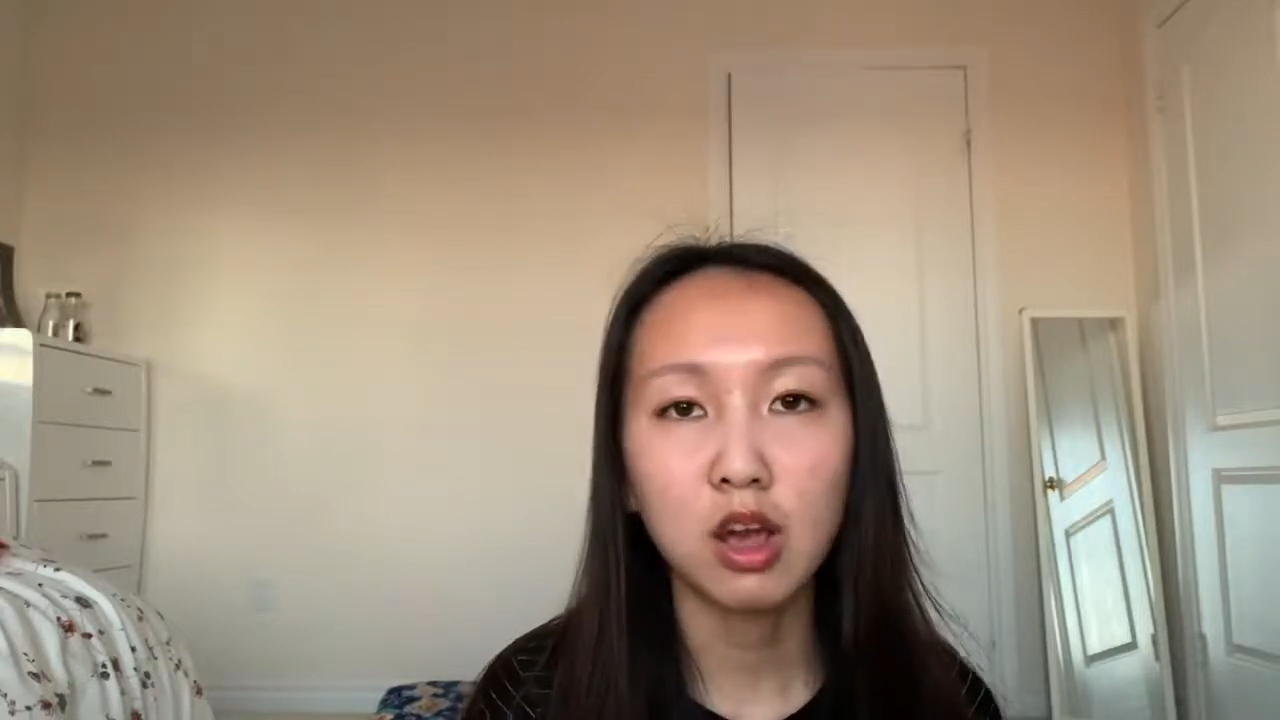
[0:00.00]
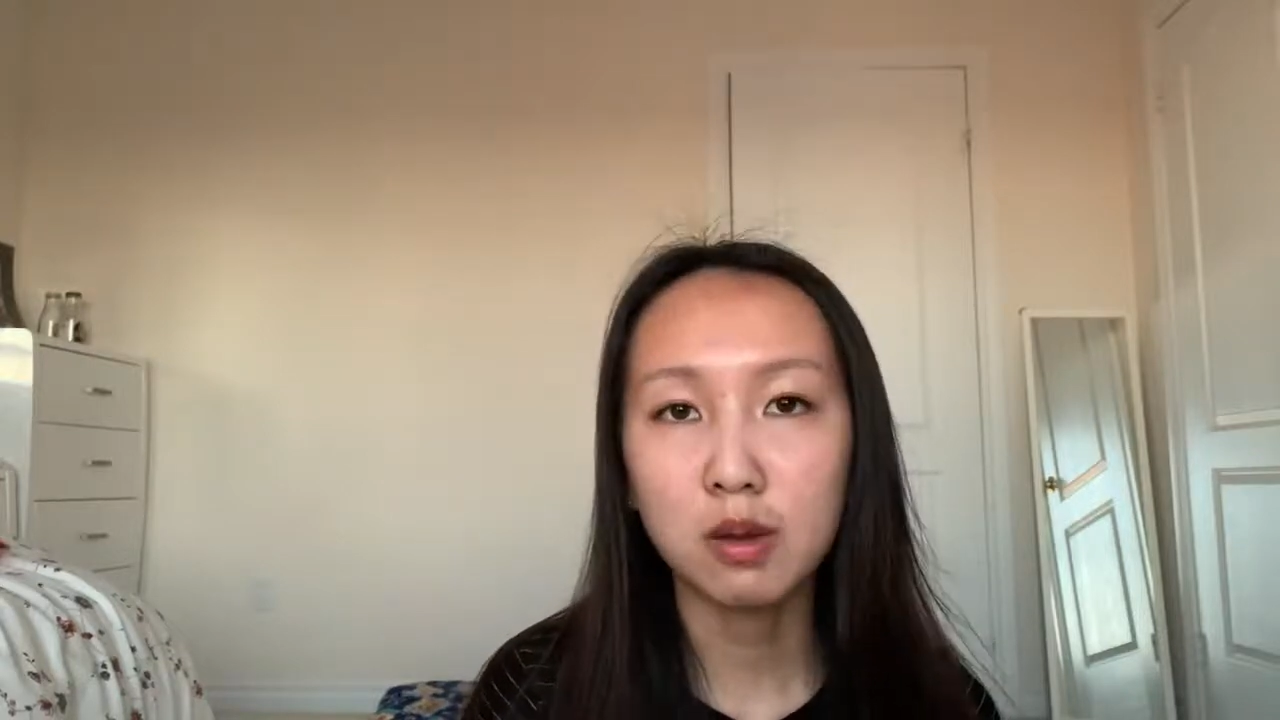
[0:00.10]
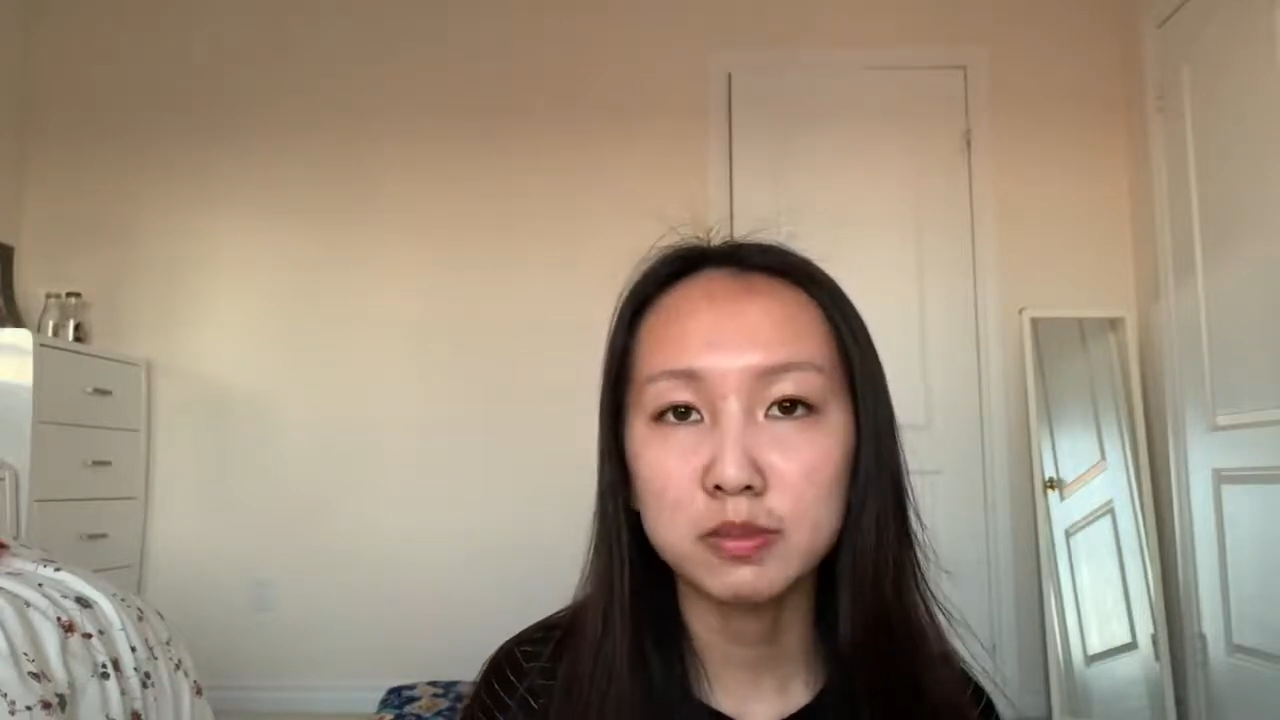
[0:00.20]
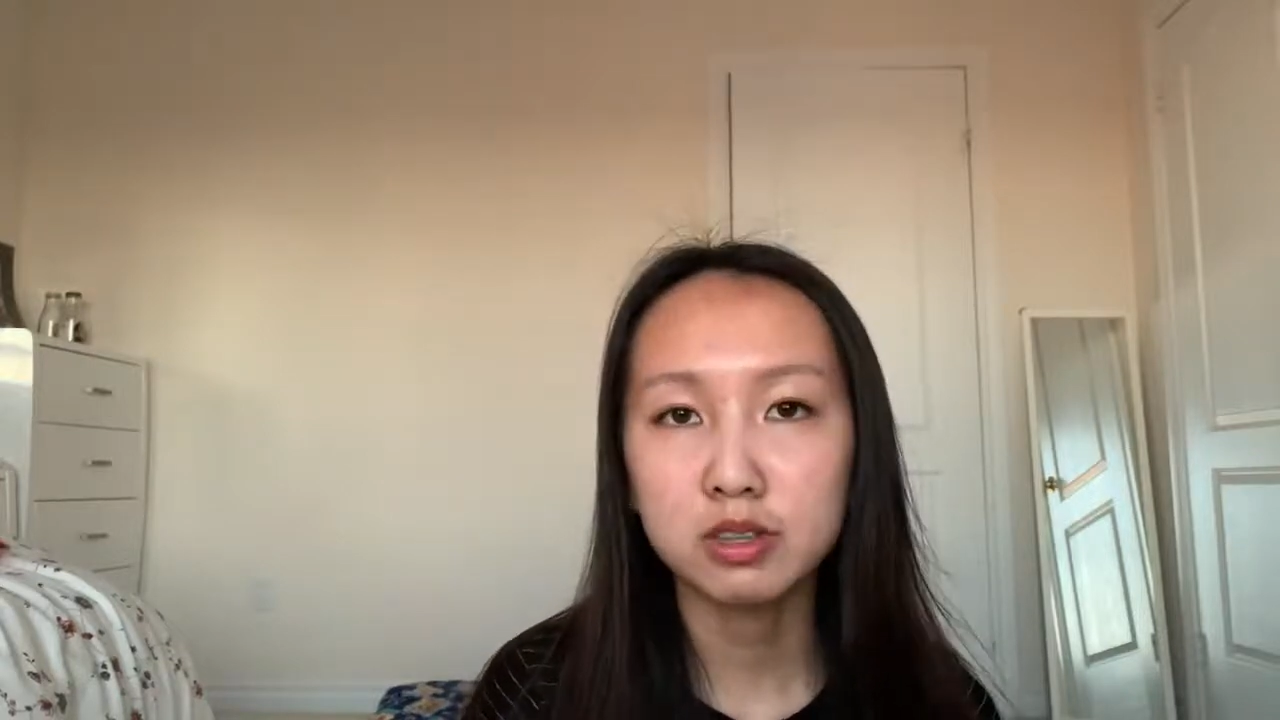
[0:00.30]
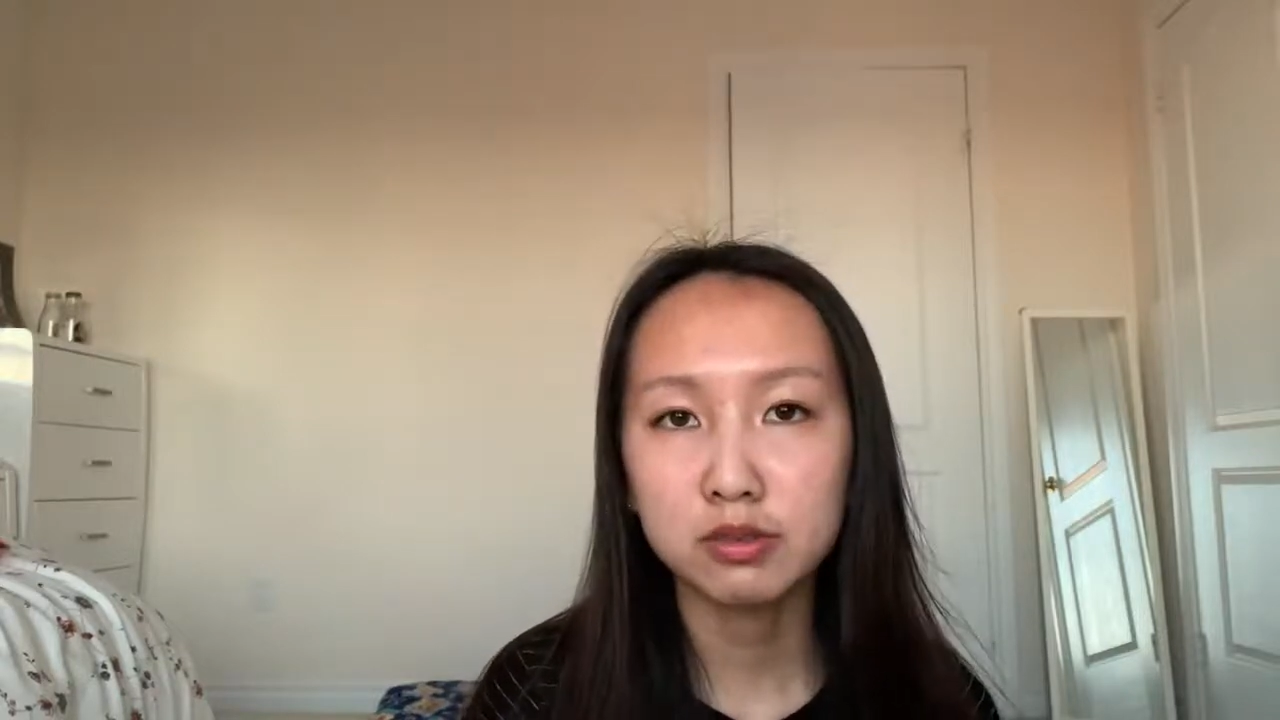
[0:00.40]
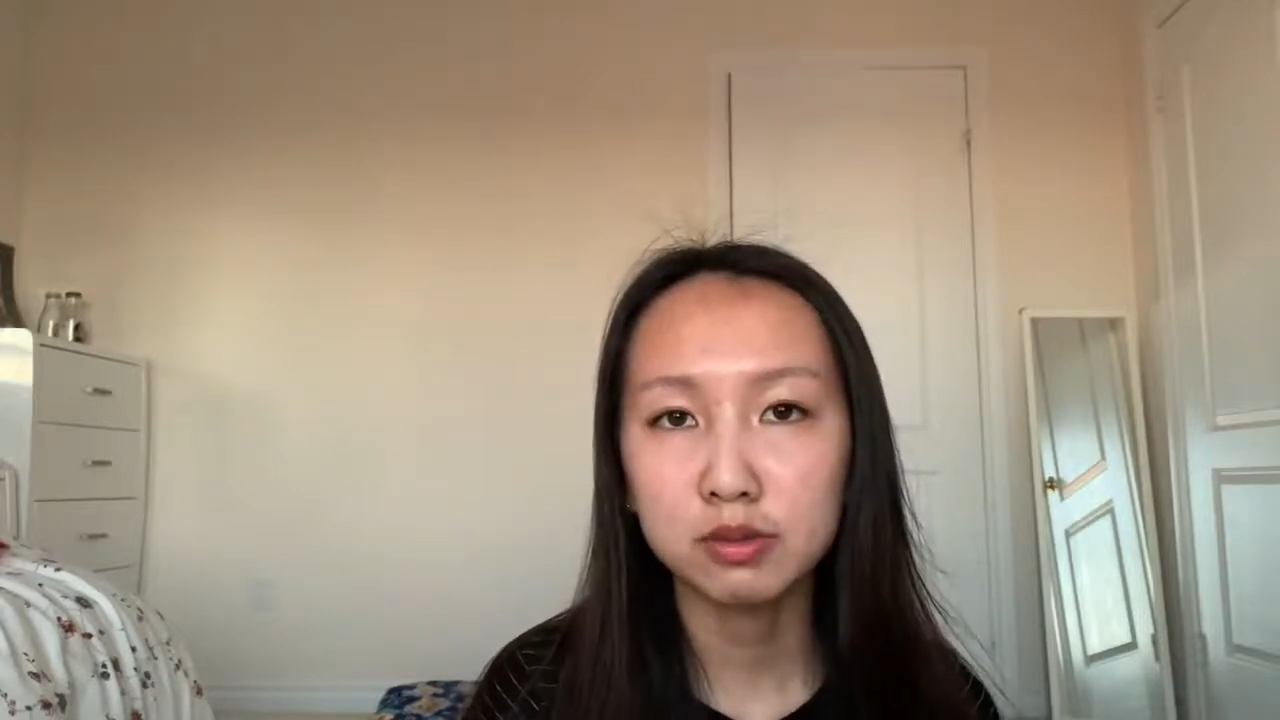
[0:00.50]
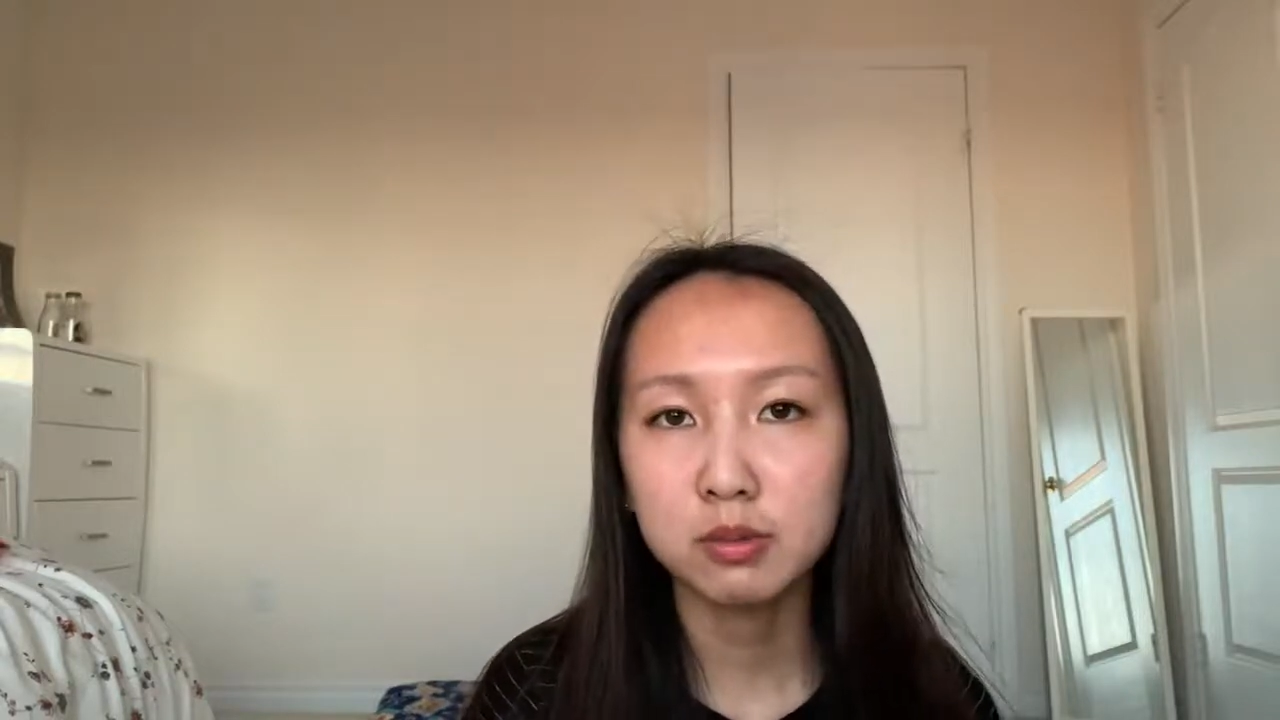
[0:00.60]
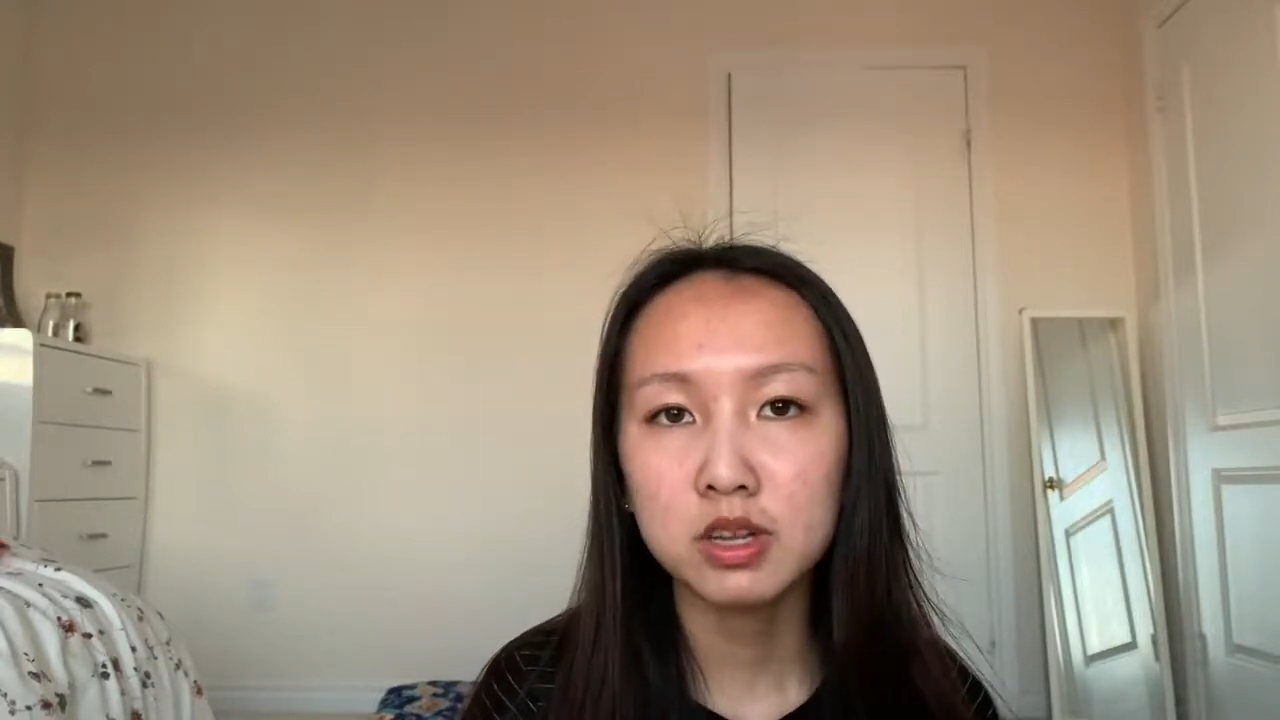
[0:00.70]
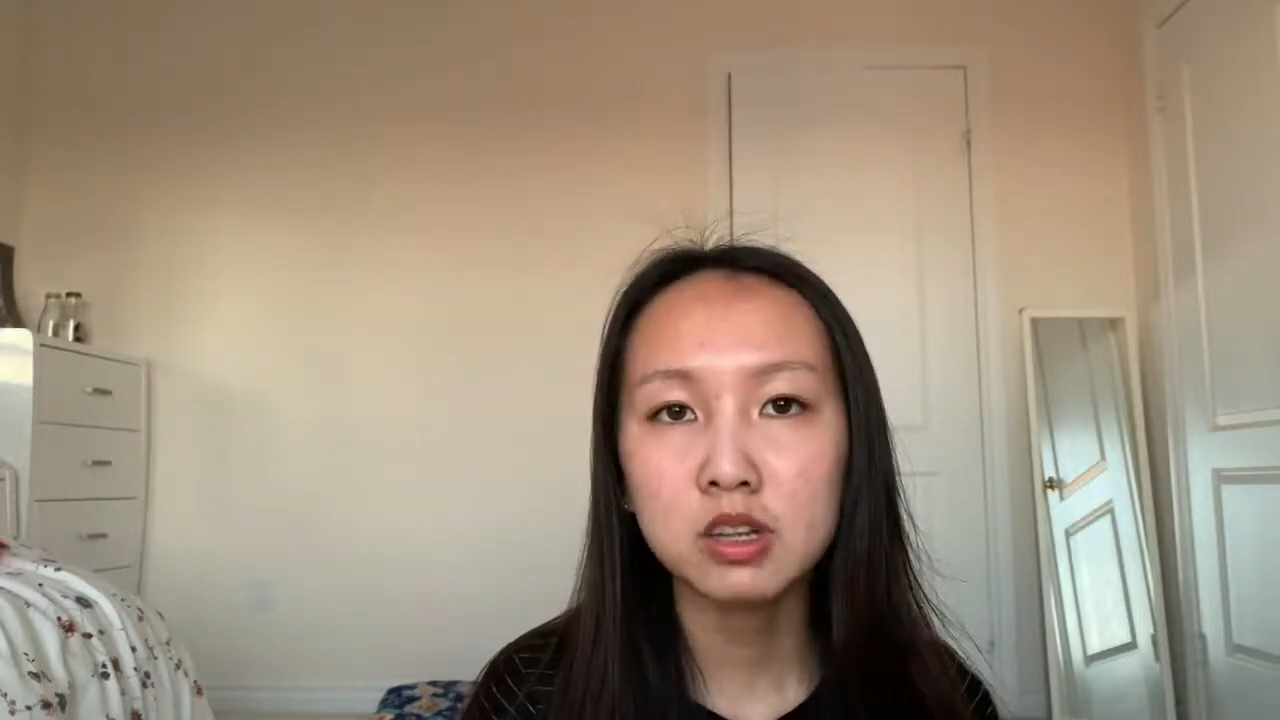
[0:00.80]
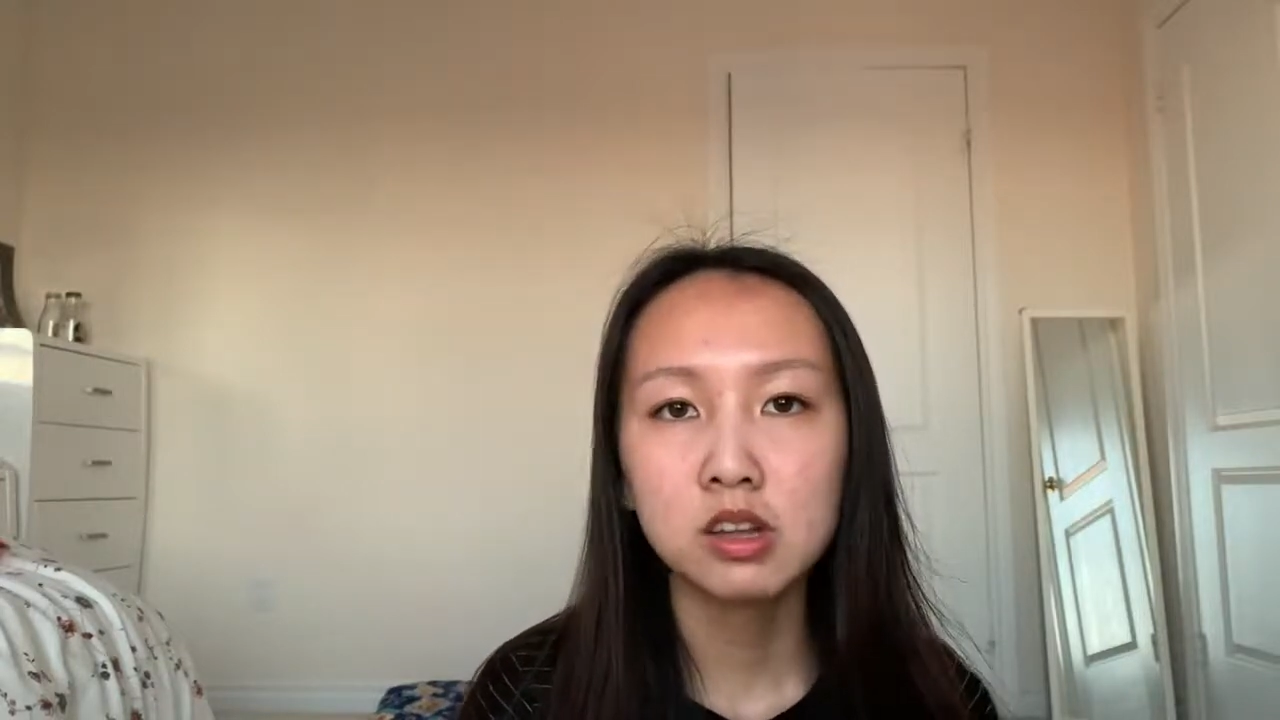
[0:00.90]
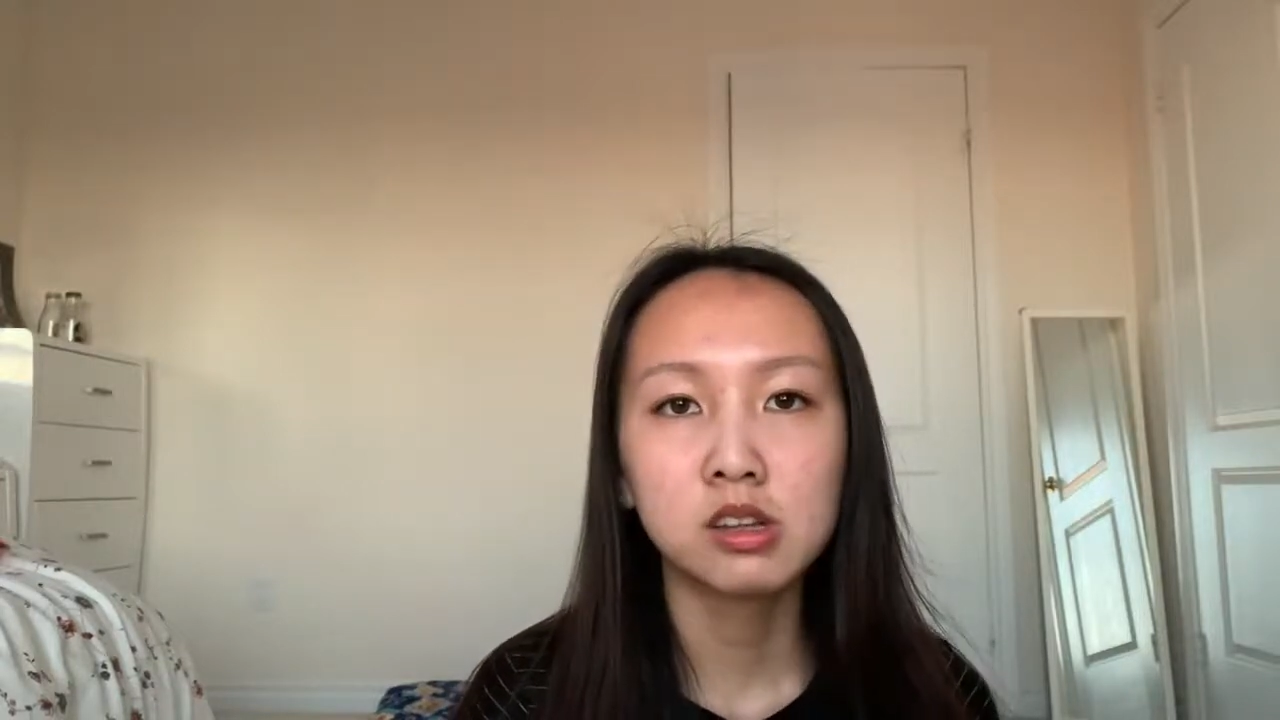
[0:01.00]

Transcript: opposite for me.